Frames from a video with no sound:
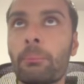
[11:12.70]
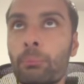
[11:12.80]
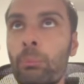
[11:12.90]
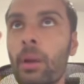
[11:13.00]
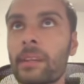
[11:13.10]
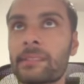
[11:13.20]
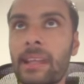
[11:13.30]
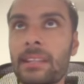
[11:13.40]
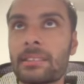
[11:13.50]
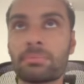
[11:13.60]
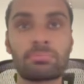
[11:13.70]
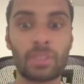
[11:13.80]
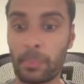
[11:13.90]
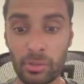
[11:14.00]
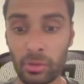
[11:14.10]
real estate,
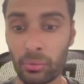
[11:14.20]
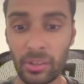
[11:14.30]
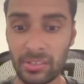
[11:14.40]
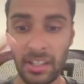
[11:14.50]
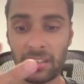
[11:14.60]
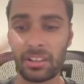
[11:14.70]
commercial real estate,